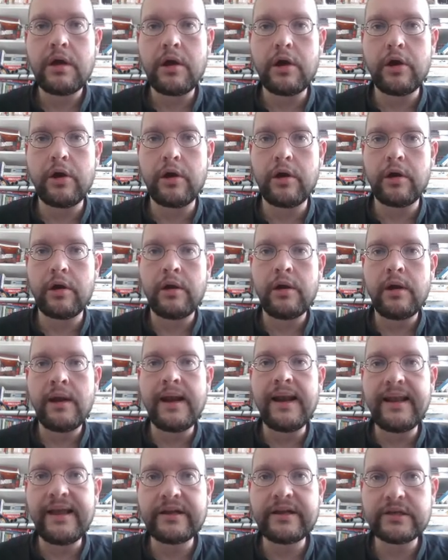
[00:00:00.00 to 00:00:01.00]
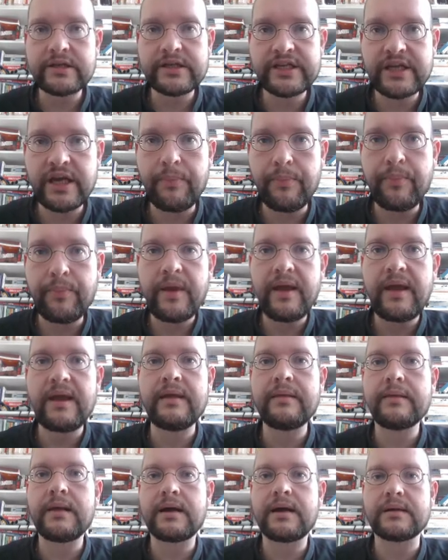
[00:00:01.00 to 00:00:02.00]
her leadership
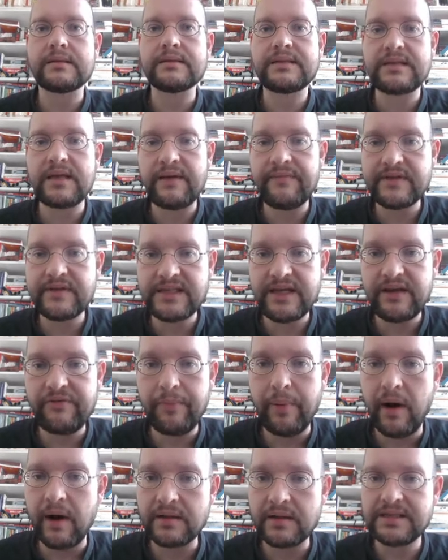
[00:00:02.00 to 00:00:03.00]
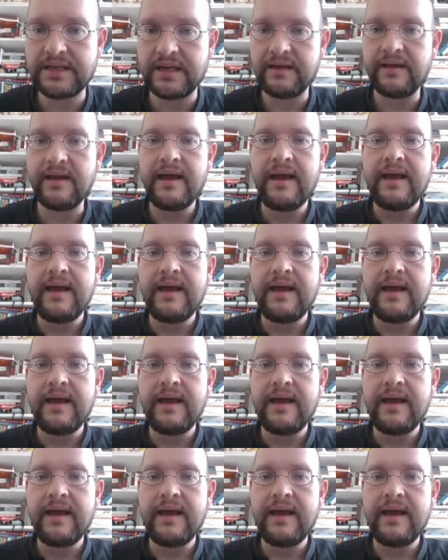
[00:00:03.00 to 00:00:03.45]
in the Conservative Party.